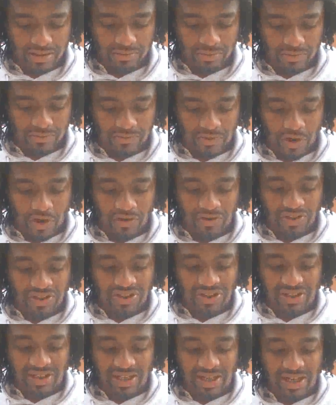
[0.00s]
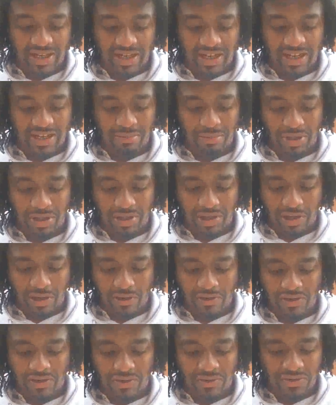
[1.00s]
will fall in this land and be
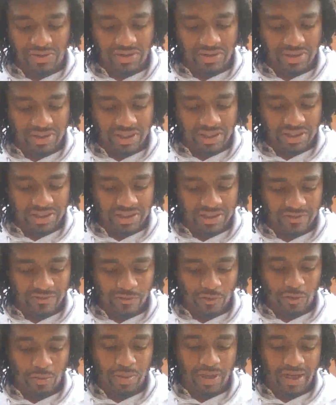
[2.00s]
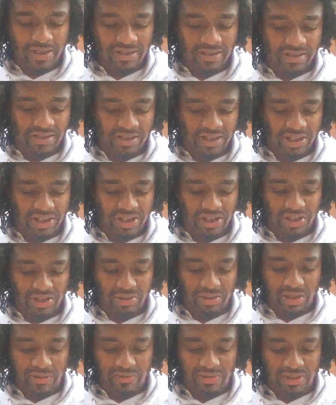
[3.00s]
cursed through sedition, for by sedition
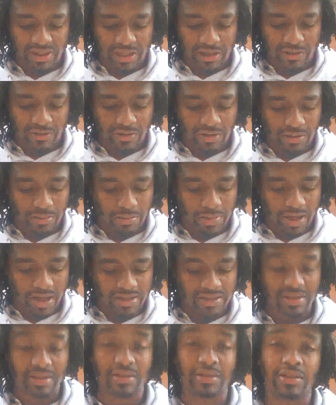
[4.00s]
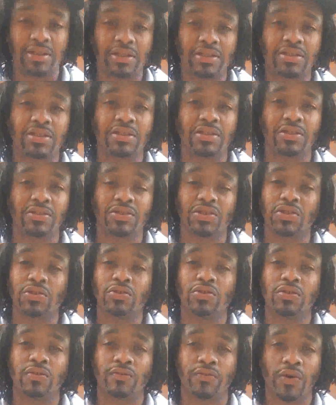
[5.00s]
you have settled, and by sedition your
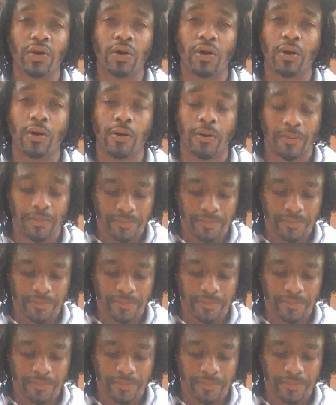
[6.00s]
children fall,